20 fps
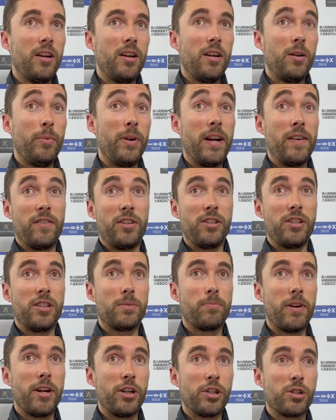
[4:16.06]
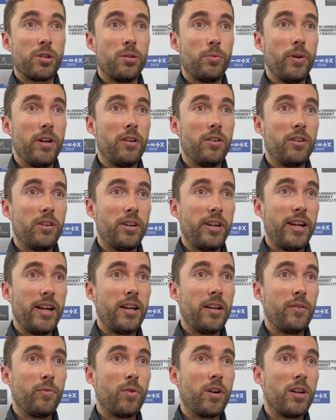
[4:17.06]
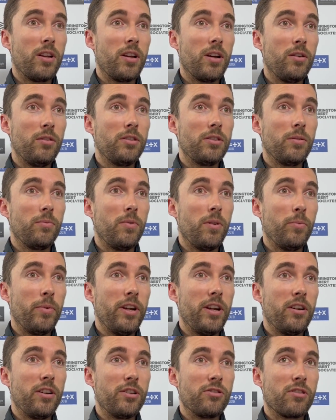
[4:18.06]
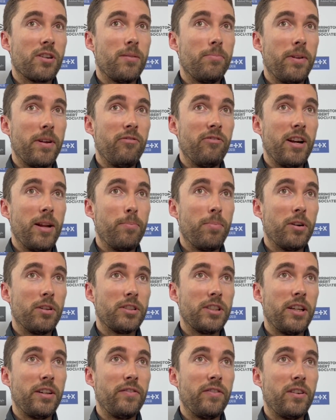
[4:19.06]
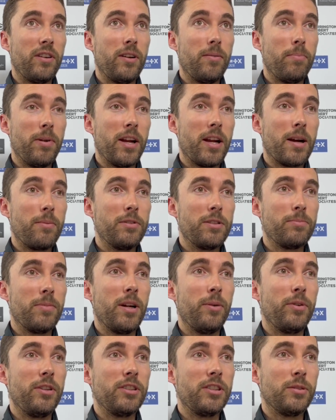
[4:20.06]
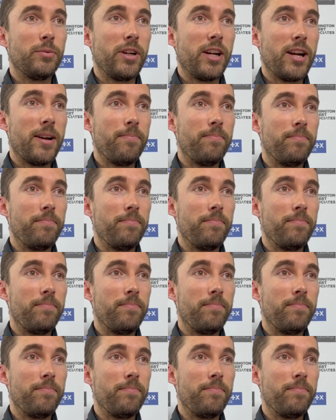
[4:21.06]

and we have to just make sure we're not on the end of one of those, and we can try and be really positive and pick up as many wins as we can.